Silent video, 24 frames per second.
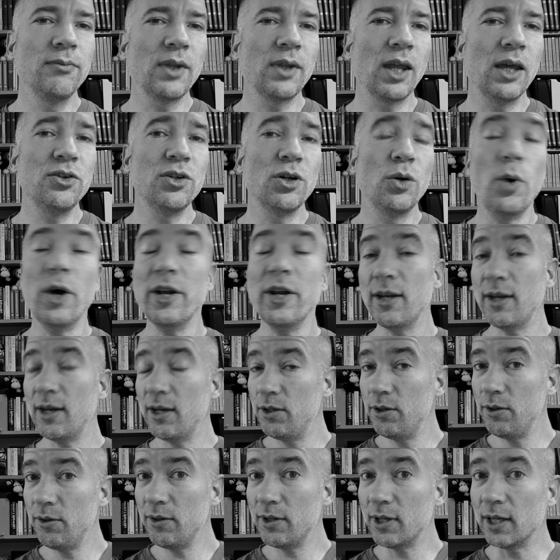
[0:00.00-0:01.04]
So why did he
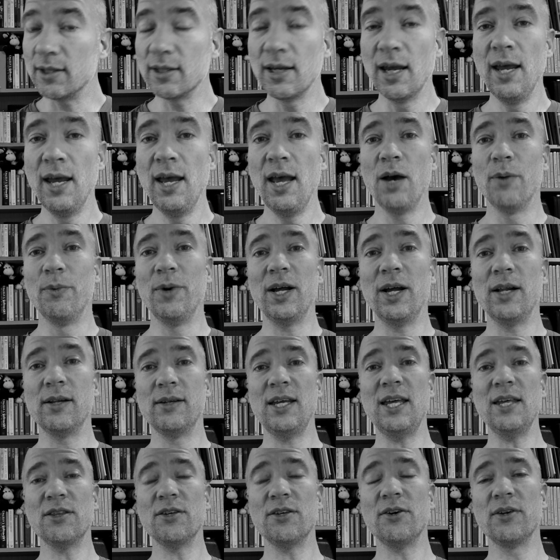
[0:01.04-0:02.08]
do that? Well,
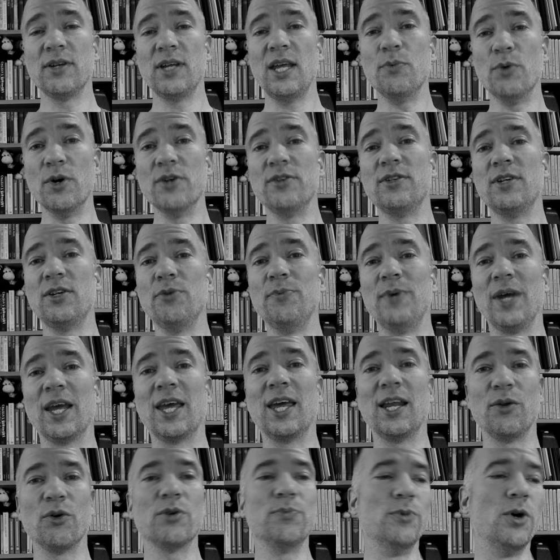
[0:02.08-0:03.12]
he thought he wanted to make
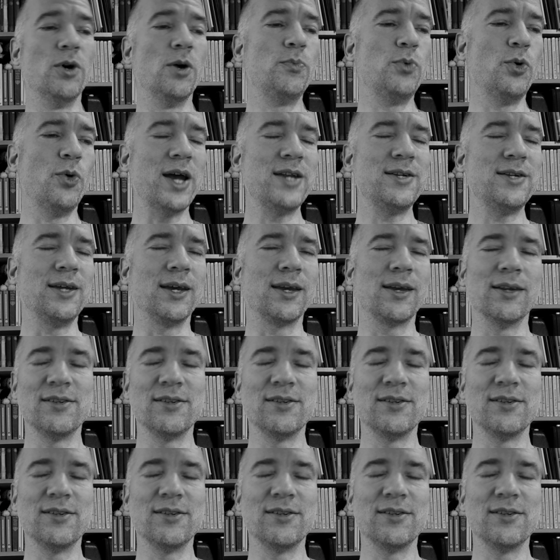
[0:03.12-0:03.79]
it look more poetic,